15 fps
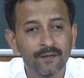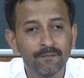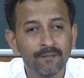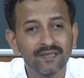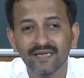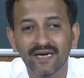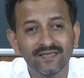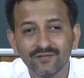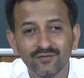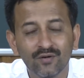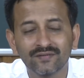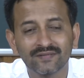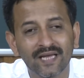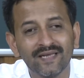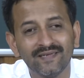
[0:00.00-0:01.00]
but that is
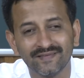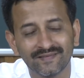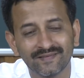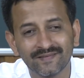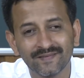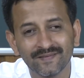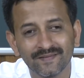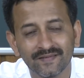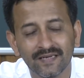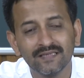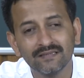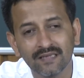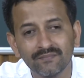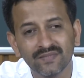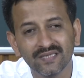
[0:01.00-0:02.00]
not science, that
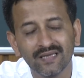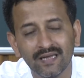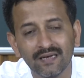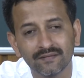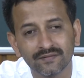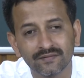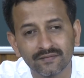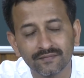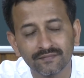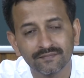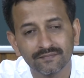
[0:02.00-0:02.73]
is something else.